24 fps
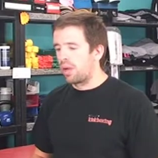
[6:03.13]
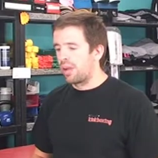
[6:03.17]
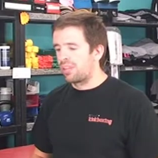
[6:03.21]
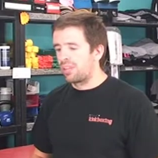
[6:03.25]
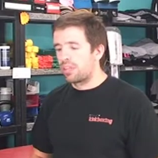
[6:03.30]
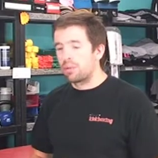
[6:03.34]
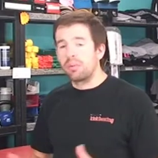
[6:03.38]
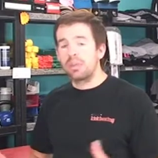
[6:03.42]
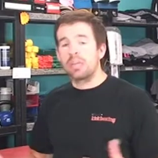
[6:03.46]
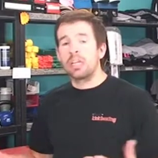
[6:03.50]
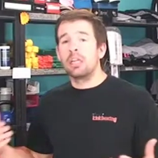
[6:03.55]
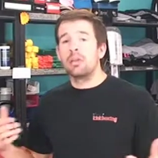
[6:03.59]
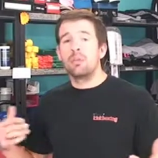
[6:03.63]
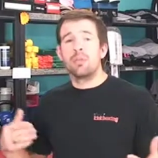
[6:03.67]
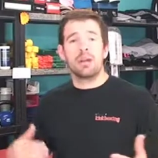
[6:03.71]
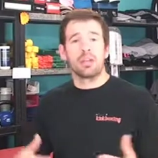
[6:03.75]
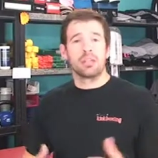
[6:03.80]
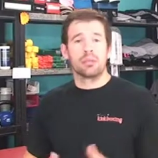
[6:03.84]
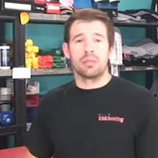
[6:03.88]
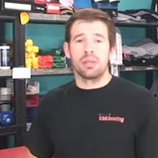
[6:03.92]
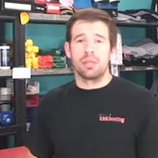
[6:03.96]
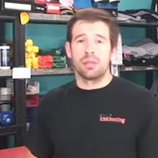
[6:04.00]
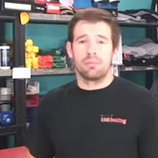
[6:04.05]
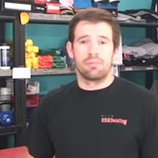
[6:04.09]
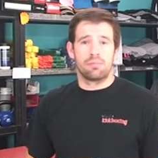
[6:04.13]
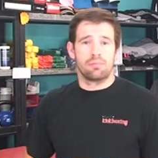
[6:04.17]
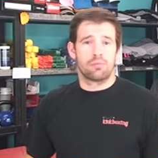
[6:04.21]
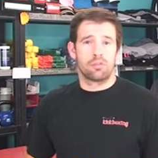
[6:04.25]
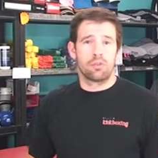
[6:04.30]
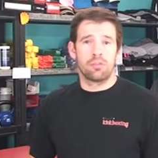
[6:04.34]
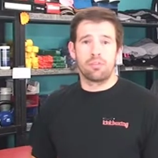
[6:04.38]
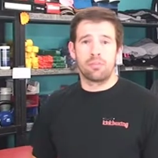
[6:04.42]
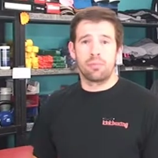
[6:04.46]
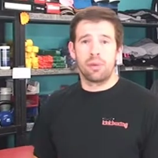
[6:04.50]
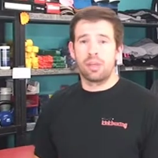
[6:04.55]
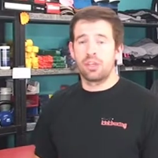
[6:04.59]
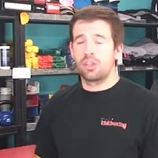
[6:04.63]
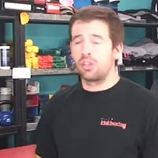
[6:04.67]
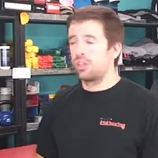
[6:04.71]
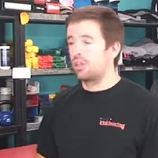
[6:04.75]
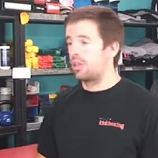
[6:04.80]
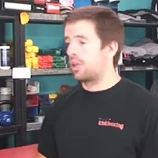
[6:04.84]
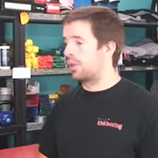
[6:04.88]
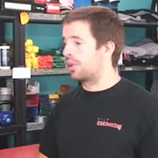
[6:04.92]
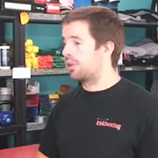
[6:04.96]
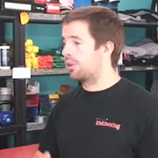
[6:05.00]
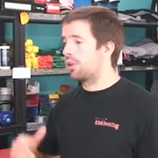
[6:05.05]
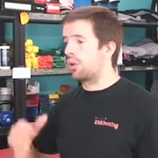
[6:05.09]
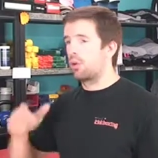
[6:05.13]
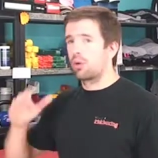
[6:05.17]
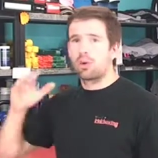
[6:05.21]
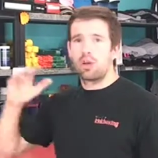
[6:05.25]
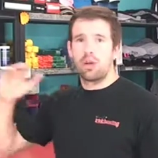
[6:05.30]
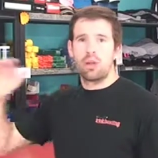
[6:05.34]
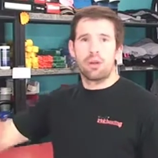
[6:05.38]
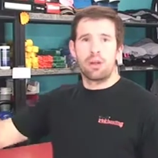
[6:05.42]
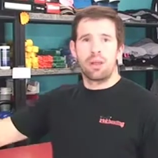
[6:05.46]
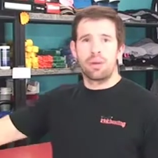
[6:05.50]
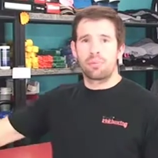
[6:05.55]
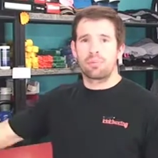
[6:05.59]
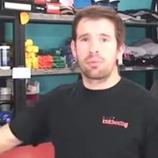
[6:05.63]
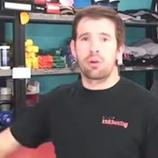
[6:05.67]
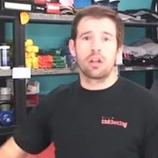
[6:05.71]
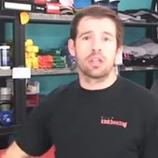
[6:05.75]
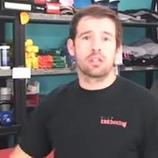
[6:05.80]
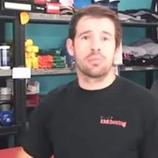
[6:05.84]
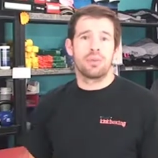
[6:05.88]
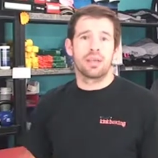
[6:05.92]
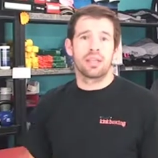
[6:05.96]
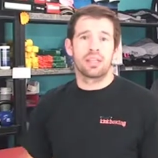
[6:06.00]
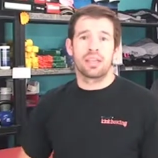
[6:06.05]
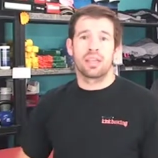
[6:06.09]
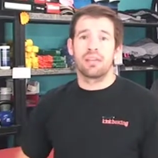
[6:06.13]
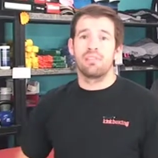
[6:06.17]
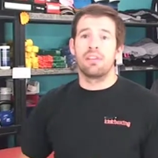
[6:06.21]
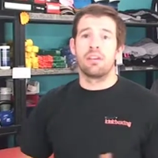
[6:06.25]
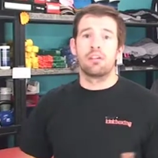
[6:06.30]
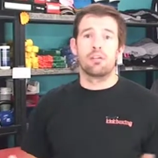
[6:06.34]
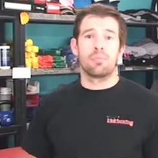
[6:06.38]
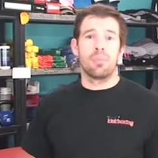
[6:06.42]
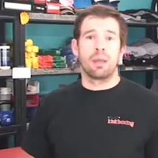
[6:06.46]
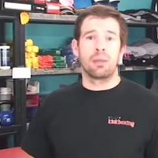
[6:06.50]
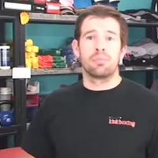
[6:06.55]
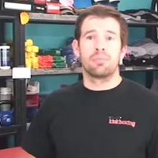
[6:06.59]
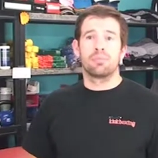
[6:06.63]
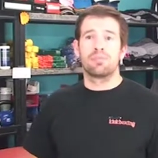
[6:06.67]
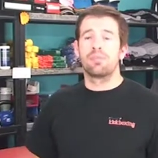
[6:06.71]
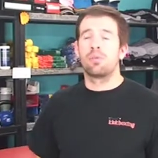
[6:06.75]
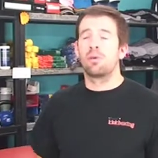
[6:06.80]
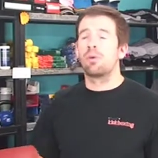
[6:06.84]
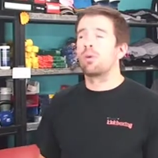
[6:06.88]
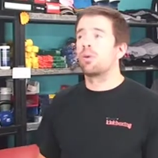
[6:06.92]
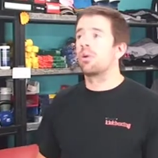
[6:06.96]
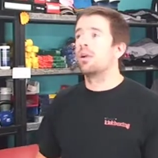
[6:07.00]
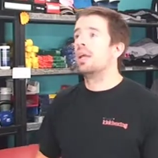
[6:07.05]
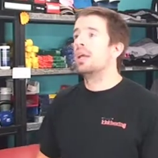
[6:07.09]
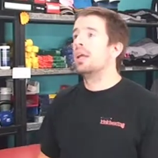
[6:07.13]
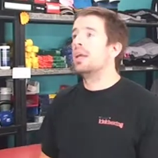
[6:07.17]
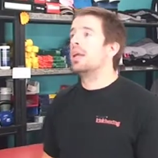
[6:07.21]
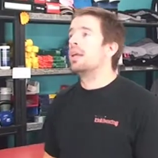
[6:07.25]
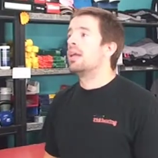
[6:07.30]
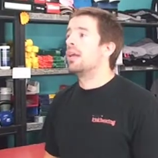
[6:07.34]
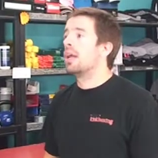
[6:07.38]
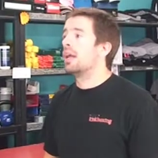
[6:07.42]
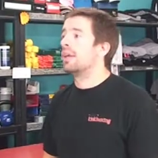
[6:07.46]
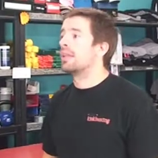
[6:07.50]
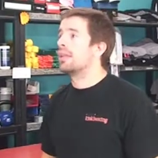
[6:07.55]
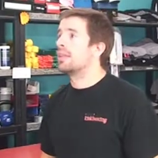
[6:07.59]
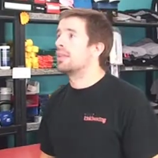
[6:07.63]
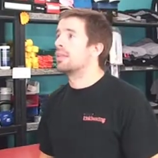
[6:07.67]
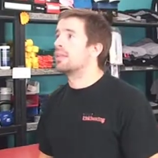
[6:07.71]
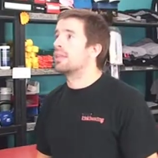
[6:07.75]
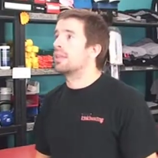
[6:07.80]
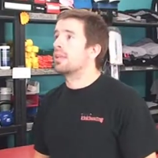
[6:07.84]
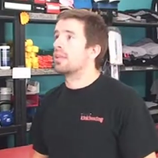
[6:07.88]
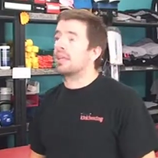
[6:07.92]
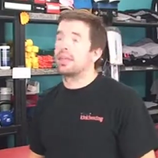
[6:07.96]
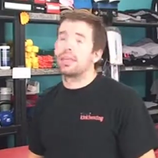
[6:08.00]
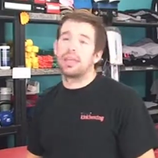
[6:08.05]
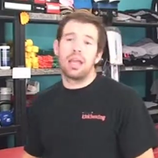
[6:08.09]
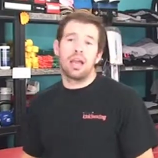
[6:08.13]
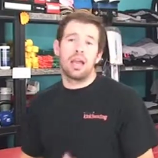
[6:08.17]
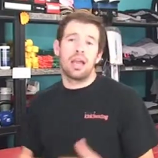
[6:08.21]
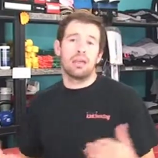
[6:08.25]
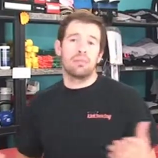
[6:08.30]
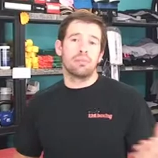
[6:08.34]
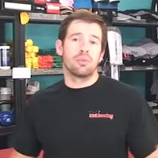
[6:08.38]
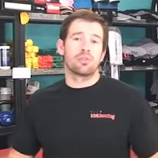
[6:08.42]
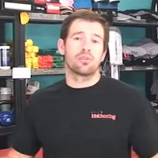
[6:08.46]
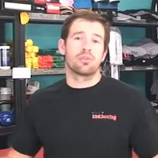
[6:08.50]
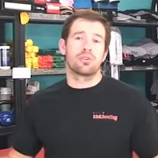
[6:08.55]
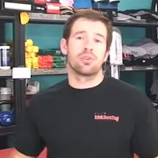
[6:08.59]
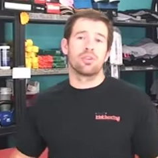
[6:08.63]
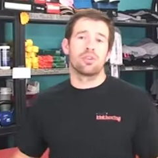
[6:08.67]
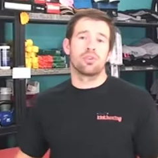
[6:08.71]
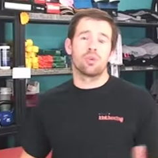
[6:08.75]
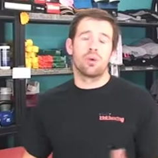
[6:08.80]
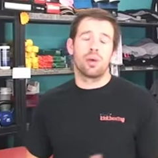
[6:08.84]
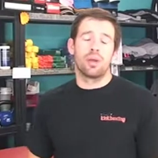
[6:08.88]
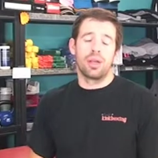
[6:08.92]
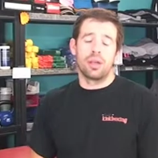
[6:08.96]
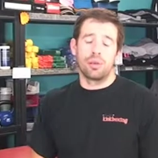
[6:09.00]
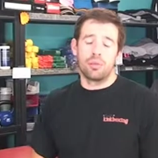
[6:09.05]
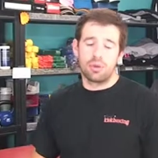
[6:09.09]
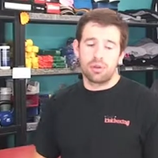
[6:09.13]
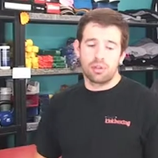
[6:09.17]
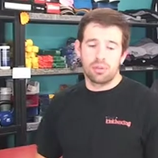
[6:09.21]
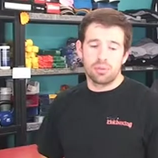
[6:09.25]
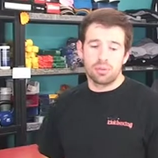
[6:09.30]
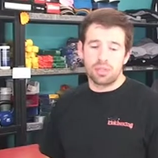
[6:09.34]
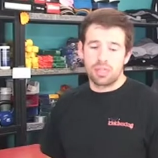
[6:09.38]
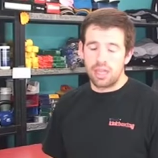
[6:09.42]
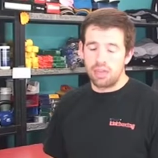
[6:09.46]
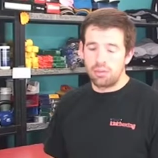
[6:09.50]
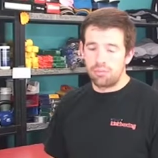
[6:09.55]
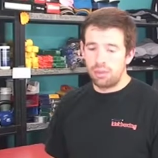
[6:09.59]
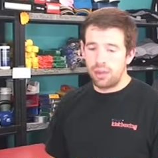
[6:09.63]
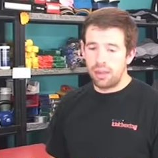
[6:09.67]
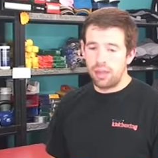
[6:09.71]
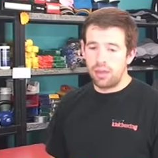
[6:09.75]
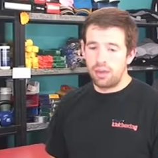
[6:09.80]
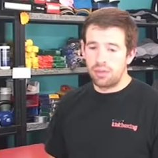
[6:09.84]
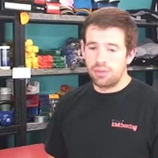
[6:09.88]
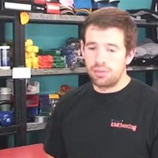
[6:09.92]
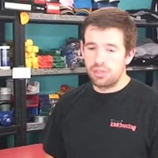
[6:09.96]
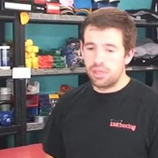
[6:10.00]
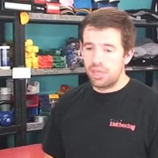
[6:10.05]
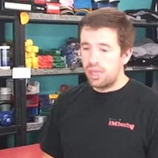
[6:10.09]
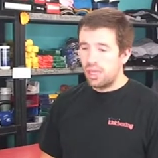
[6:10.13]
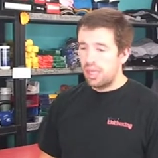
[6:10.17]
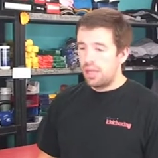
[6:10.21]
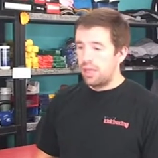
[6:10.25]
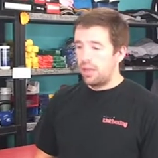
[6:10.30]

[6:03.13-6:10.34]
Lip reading: if somebody emails me for information, a prospect that I've never met before, and they say, yeah, I'm interested in joining, I want to lose 10 pounds.